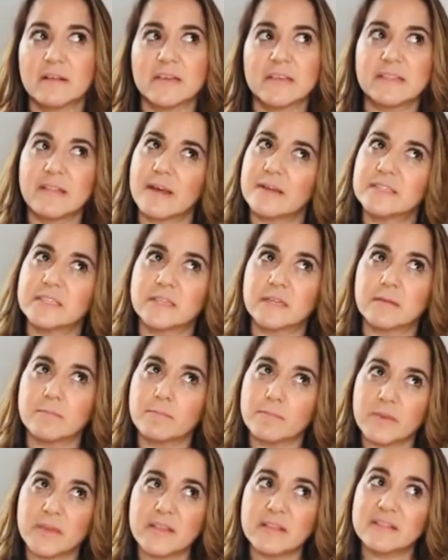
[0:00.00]
it
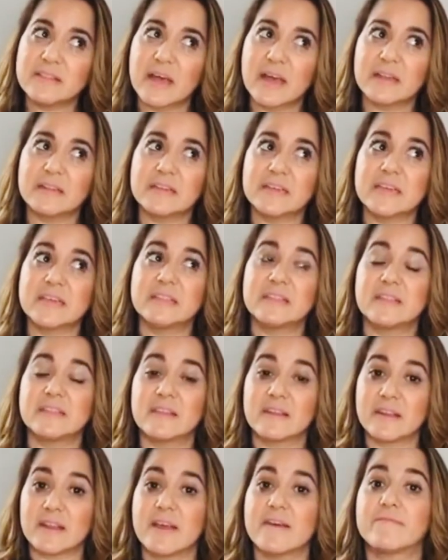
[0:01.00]
doesn't mean that it
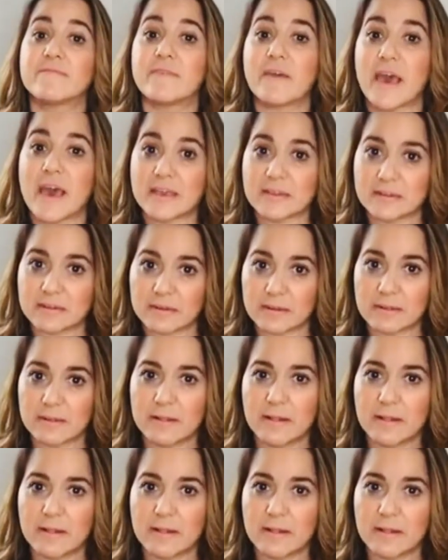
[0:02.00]
didn't affect